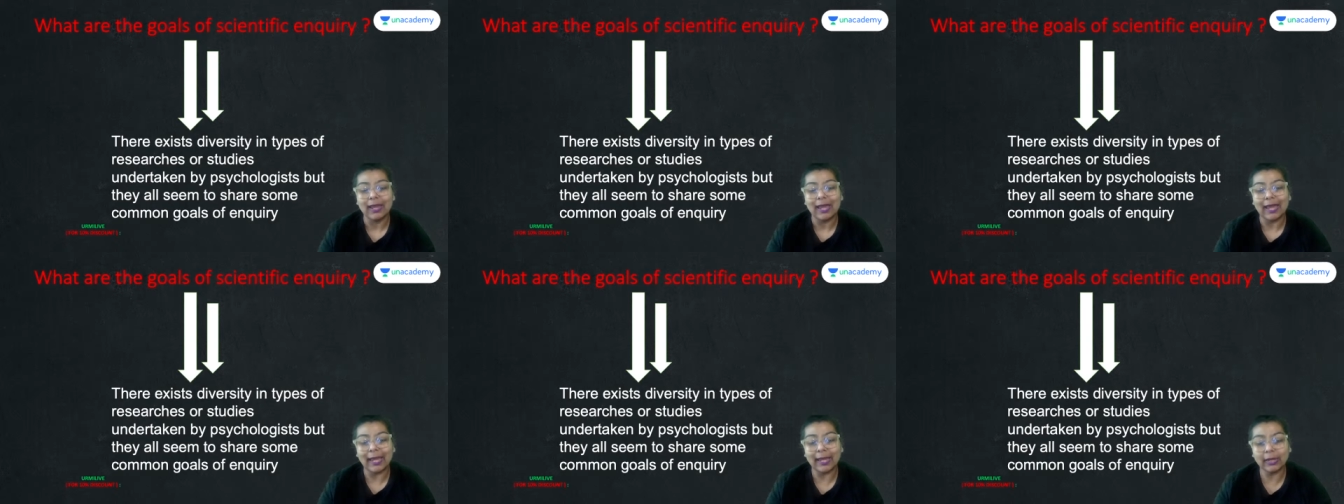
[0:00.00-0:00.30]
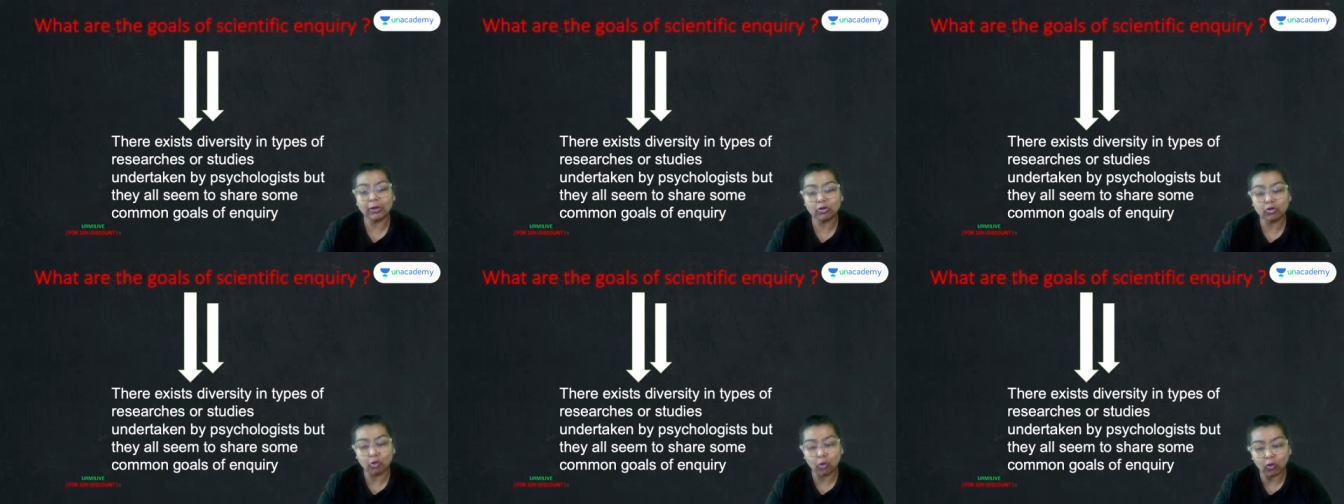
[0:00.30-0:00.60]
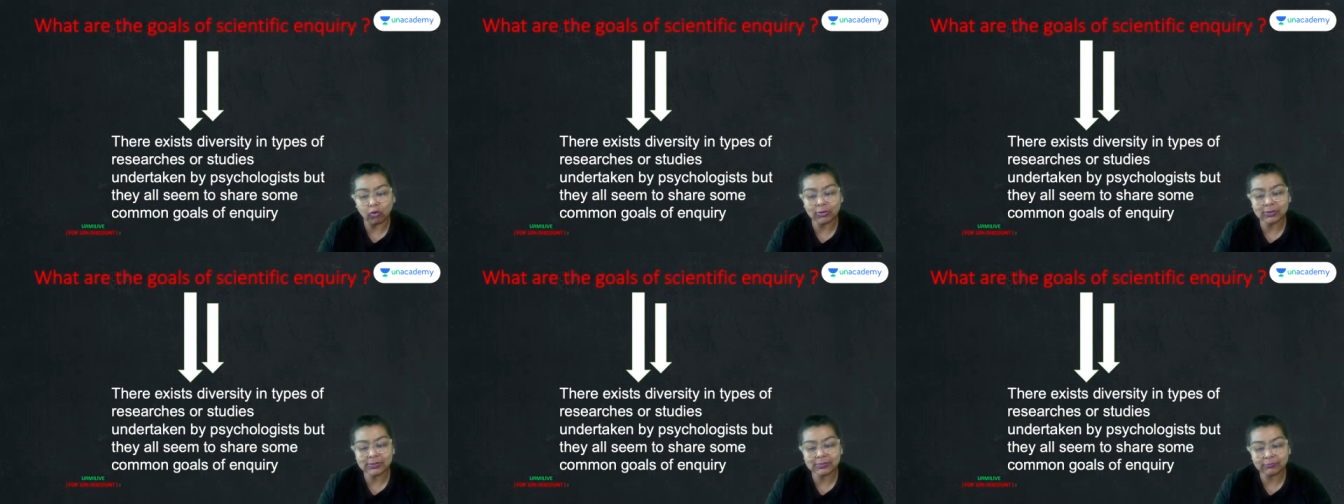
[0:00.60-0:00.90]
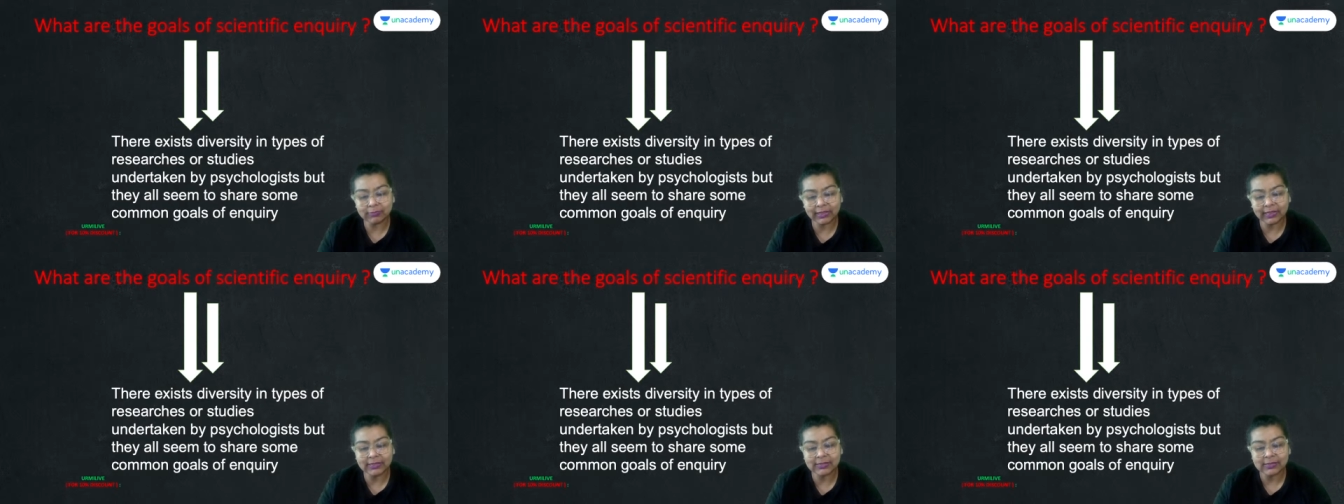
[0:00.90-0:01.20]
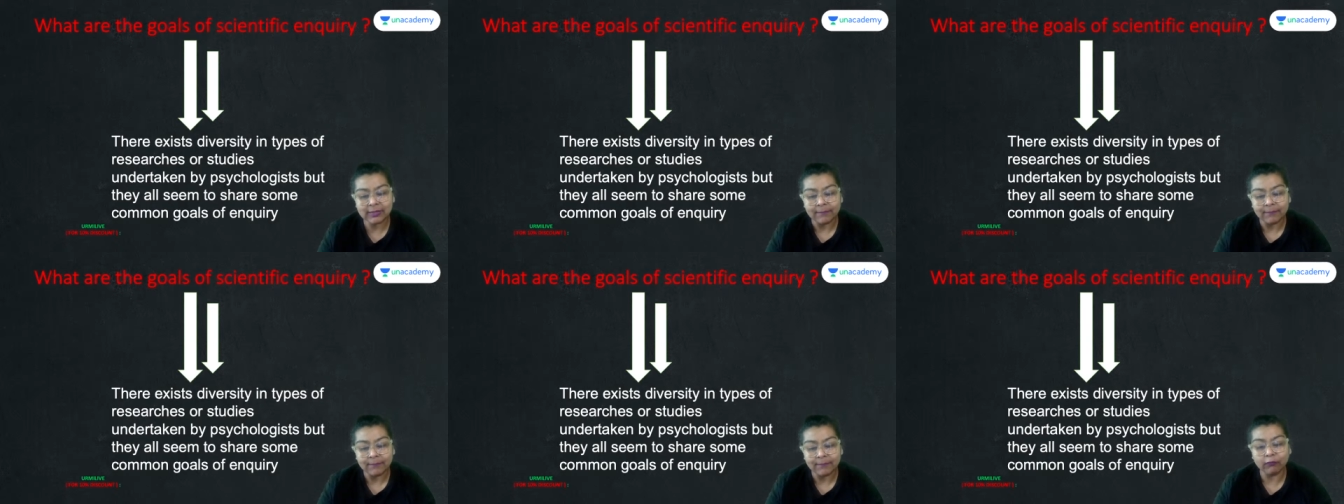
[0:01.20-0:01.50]
And goals
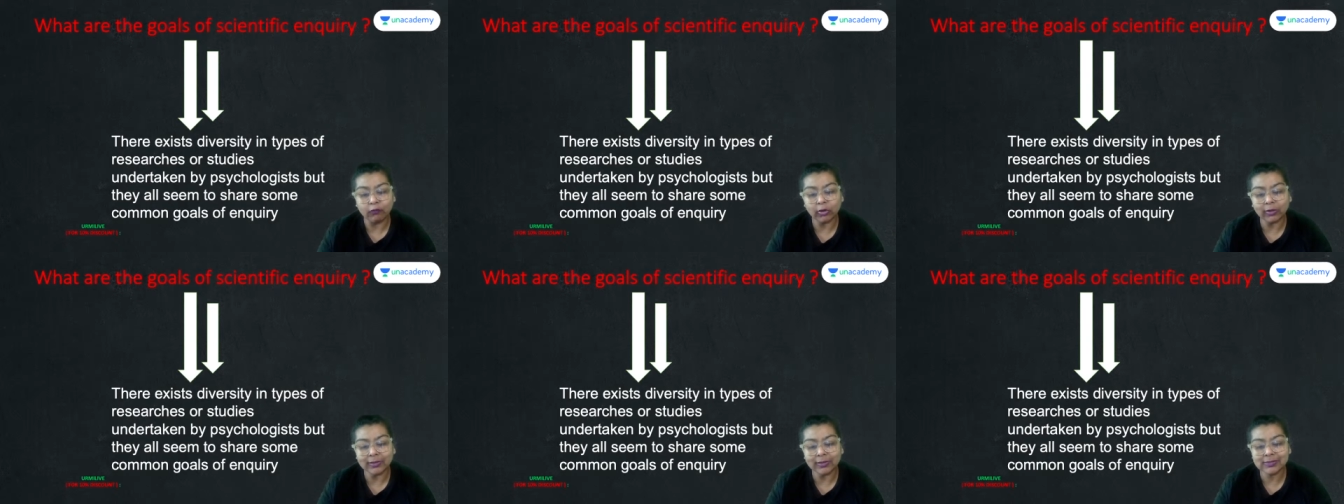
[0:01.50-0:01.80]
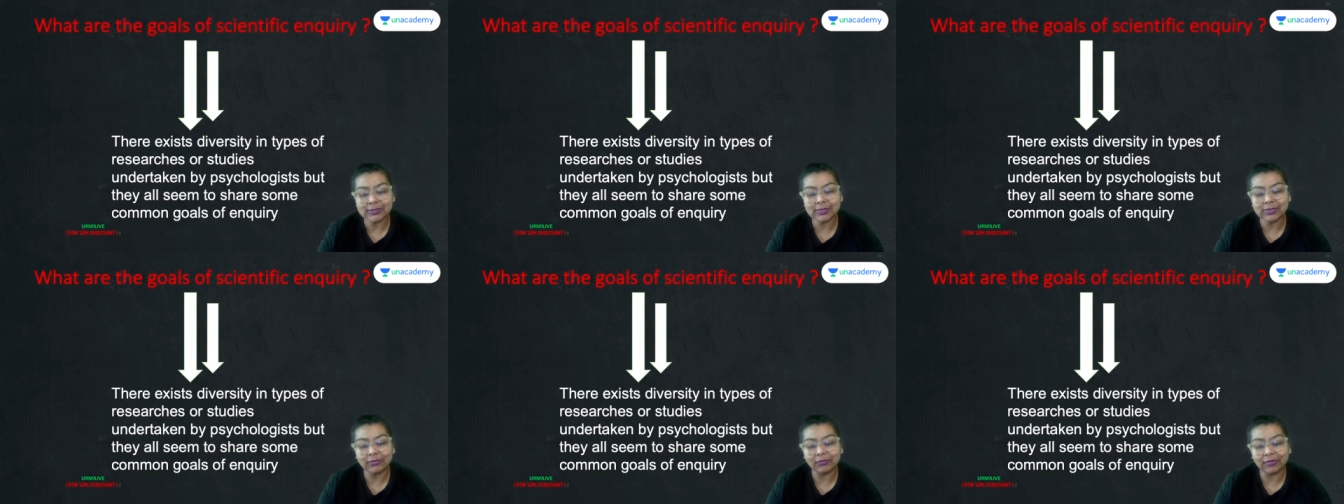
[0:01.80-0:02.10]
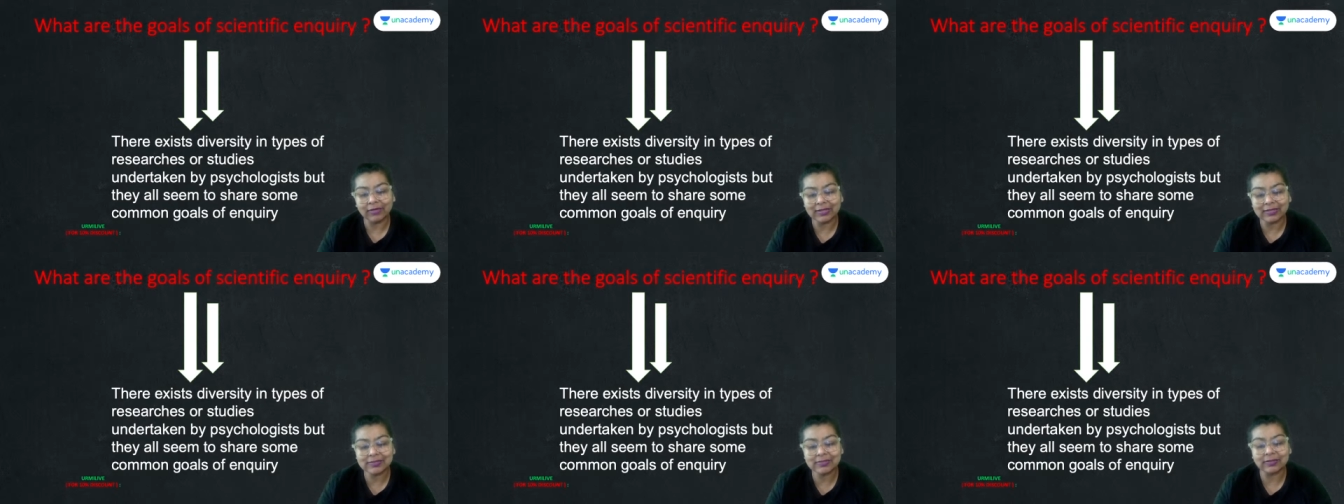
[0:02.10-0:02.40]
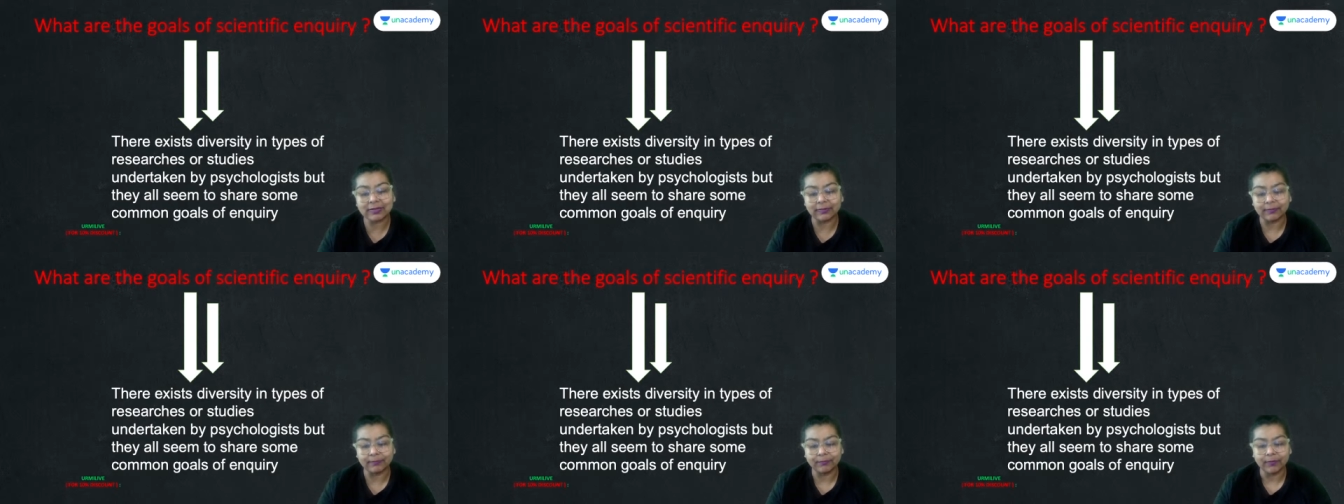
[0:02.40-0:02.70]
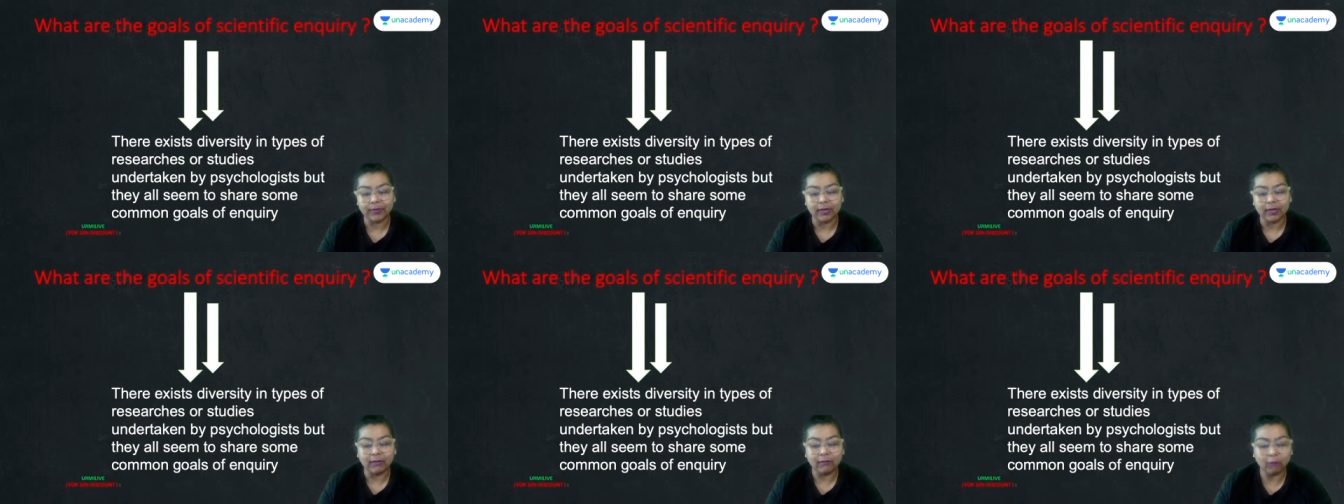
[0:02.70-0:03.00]
means what is the reason?
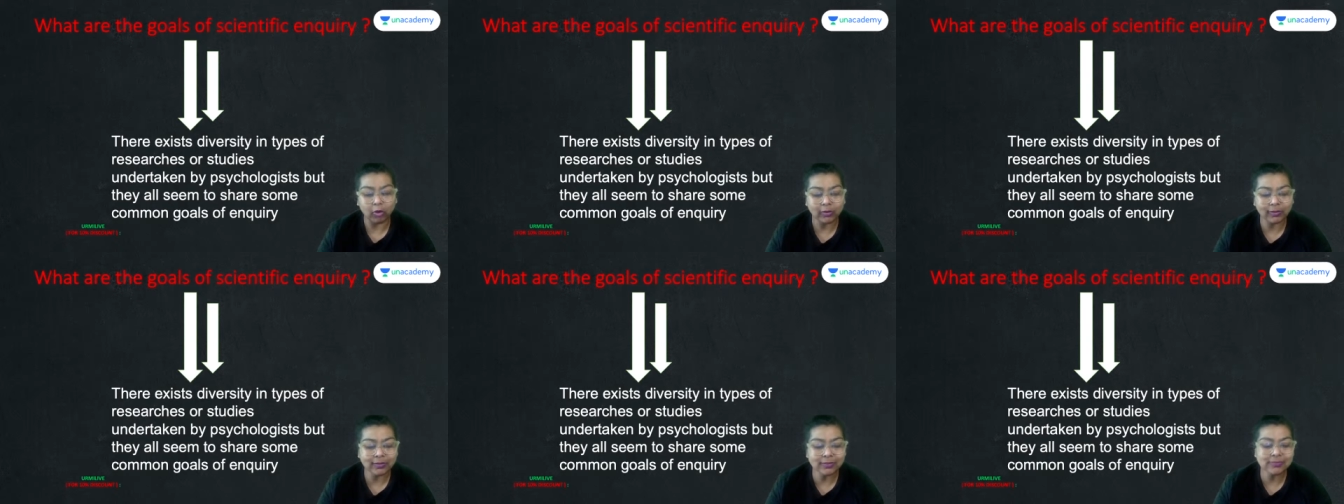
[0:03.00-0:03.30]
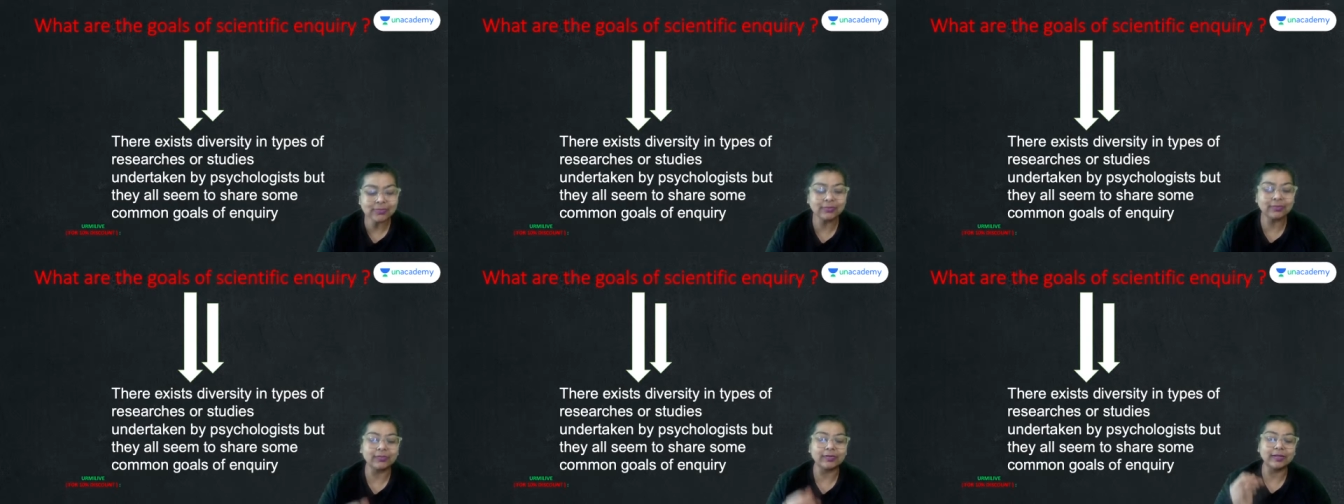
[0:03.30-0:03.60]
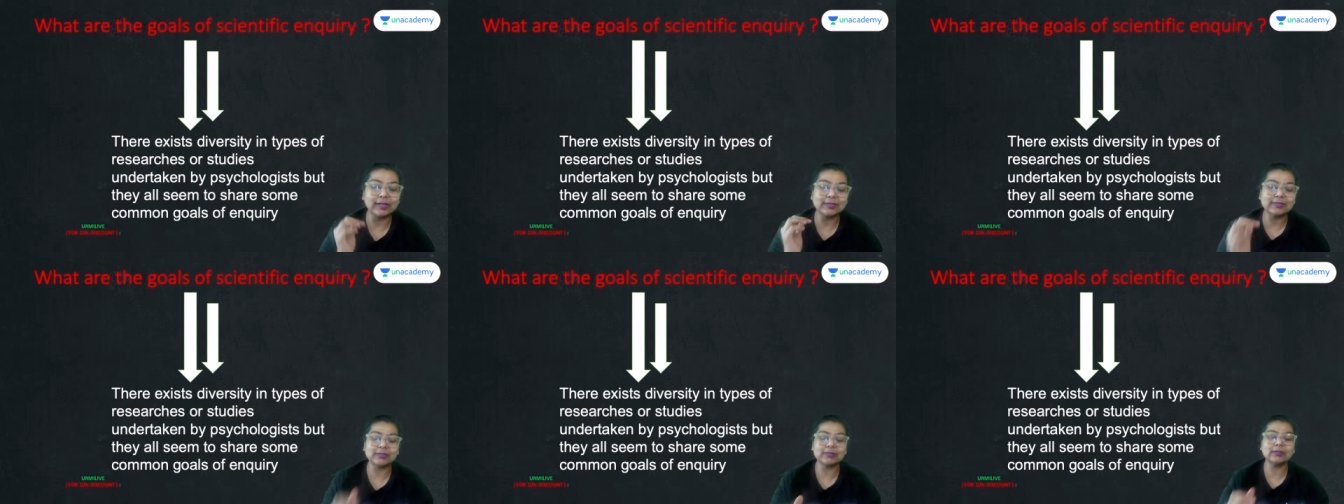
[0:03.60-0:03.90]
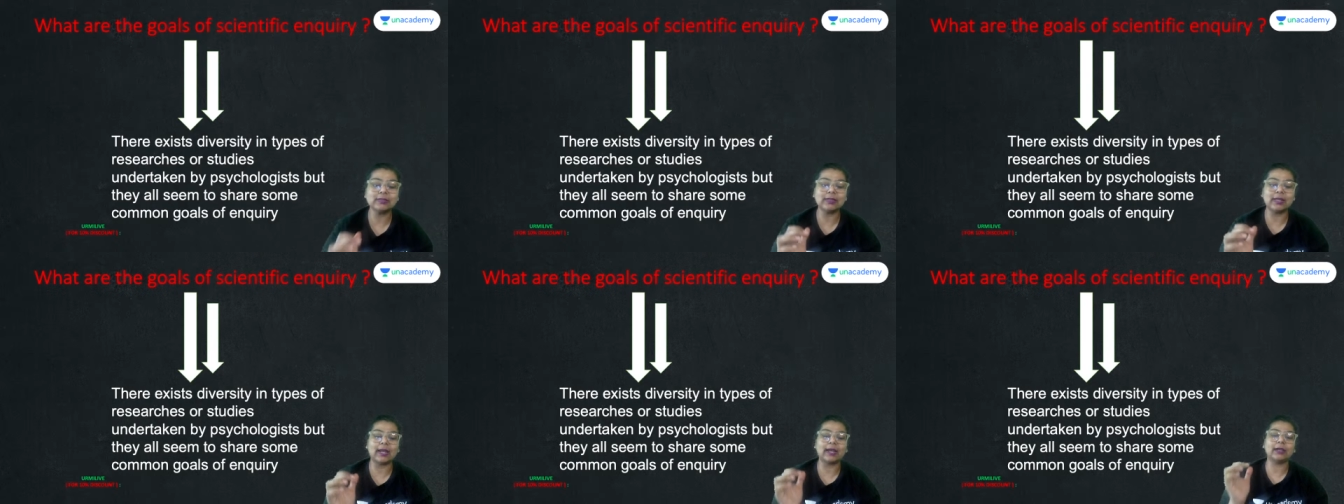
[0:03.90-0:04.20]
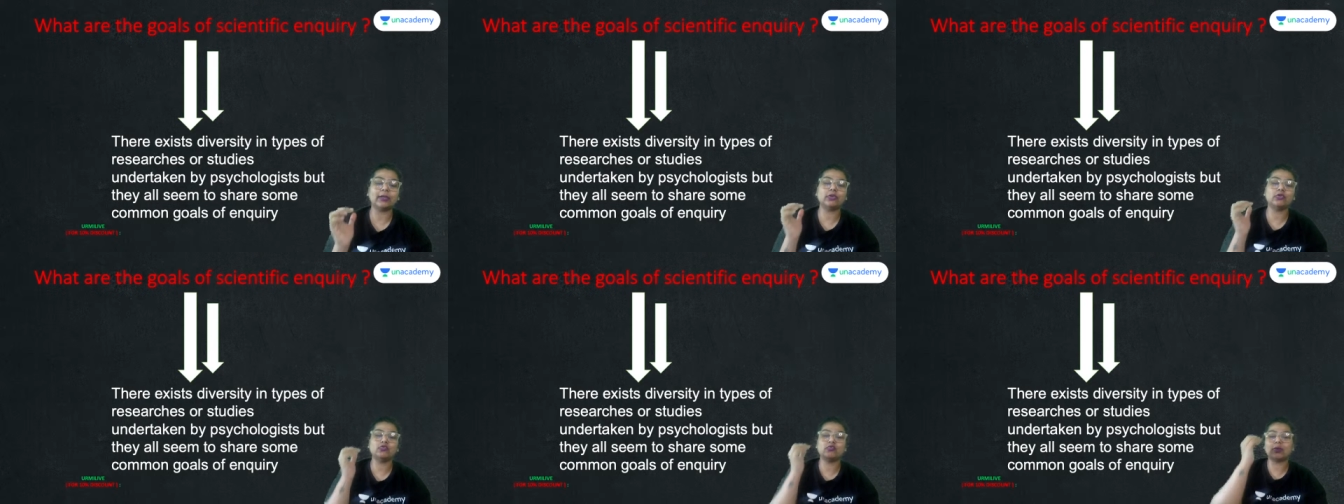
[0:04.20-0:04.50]
What is the reason that you